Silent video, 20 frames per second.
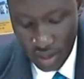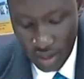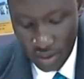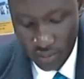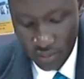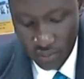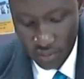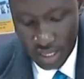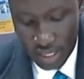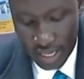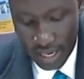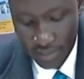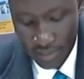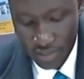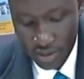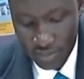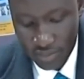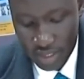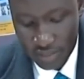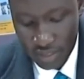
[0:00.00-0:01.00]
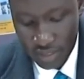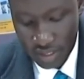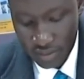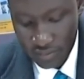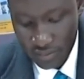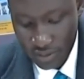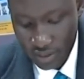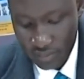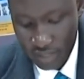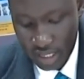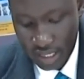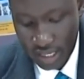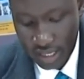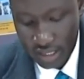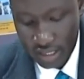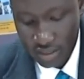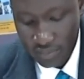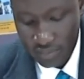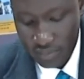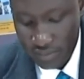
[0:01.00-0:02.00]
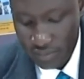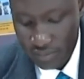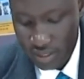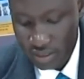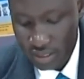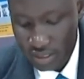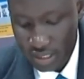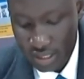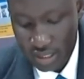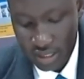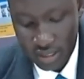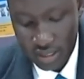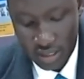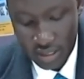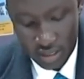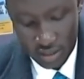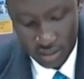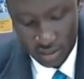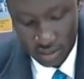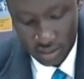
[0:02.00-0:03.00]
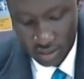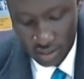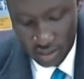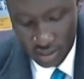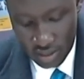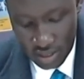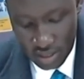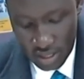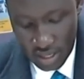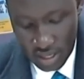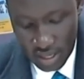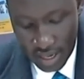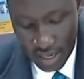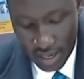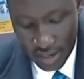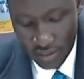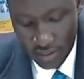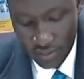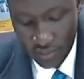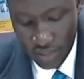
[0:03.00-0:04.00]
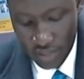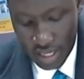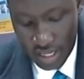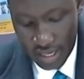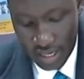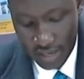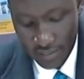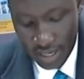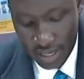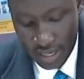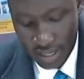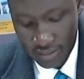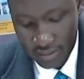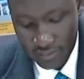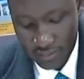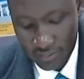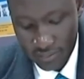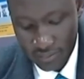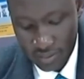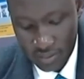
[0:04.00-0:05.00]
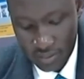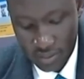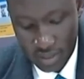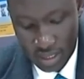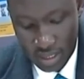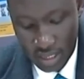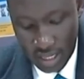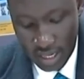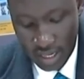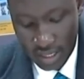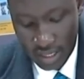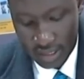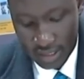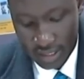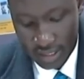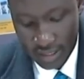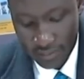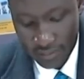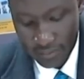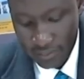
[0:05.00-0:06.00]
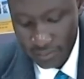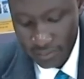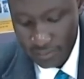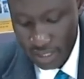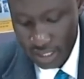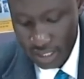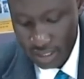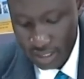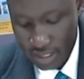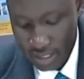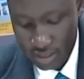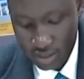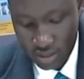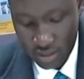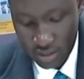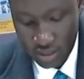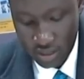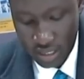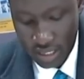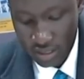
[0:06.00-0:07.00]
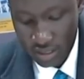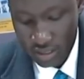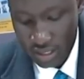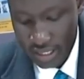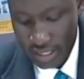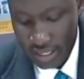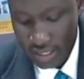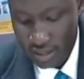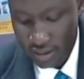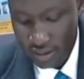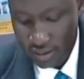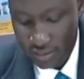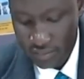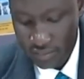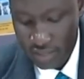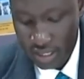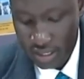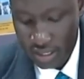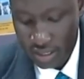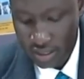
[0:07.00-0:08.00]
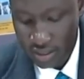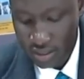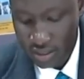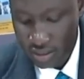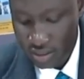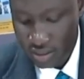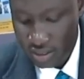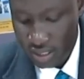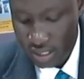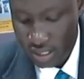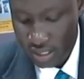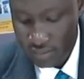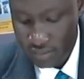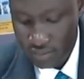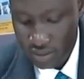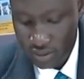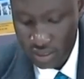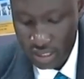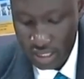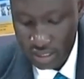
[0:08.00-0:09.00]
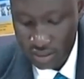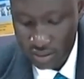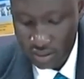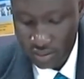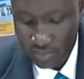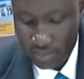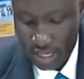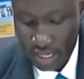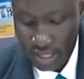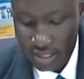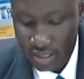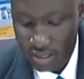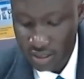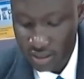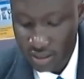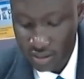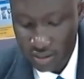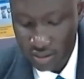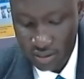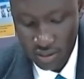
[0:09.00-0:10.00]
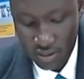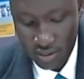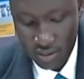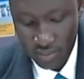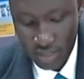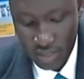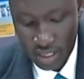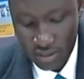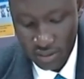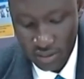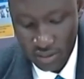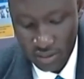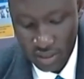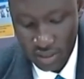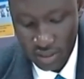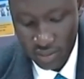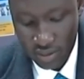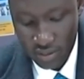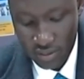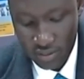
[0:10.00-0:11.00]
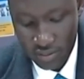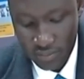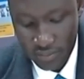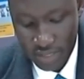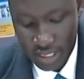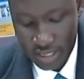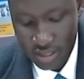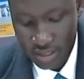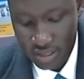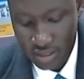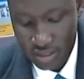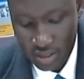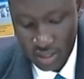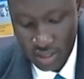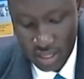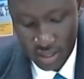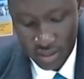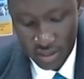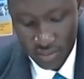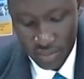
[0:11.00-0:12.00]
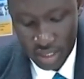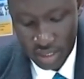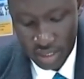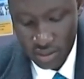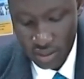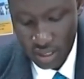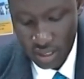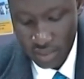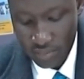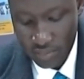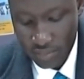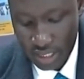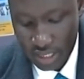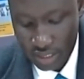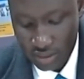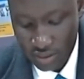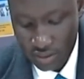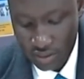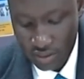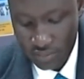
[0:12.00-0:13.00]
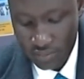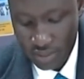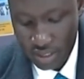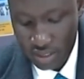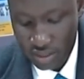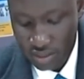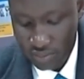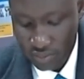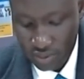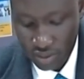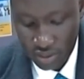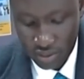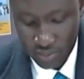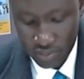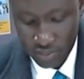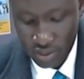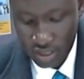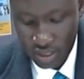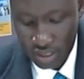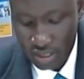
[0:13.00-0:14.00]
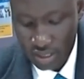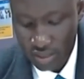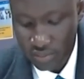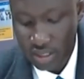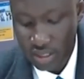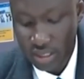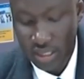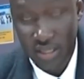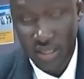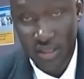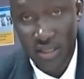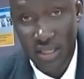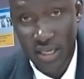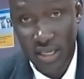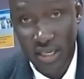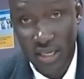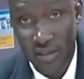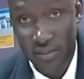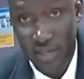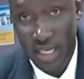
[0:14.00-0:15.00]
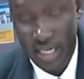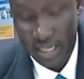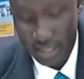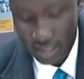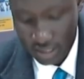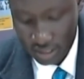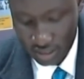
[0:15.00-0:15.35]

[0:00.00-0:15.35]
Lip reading: We have commitment from Alliance members and leaders, and we have had Deb Frecklington, as leader of the Liberal National Party, commit to the Maroonprint vision and practical principles for achieving this if elected.